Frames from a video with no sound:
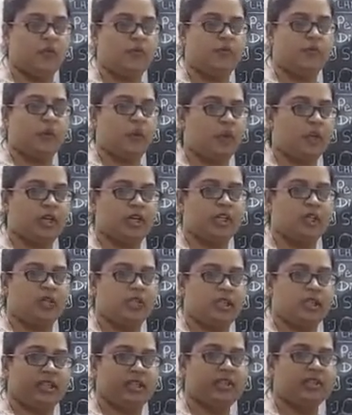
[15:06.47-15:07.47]
of protective
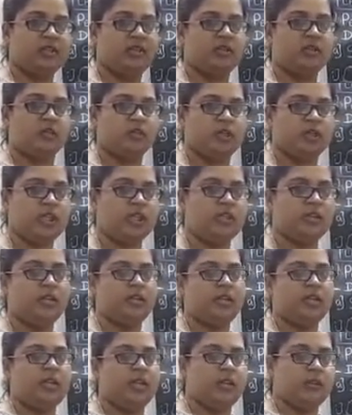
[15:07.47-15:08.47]
layer to the
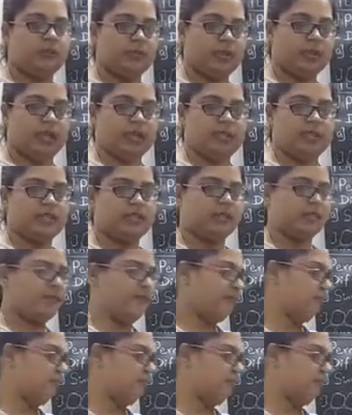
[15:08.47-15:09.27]
plants.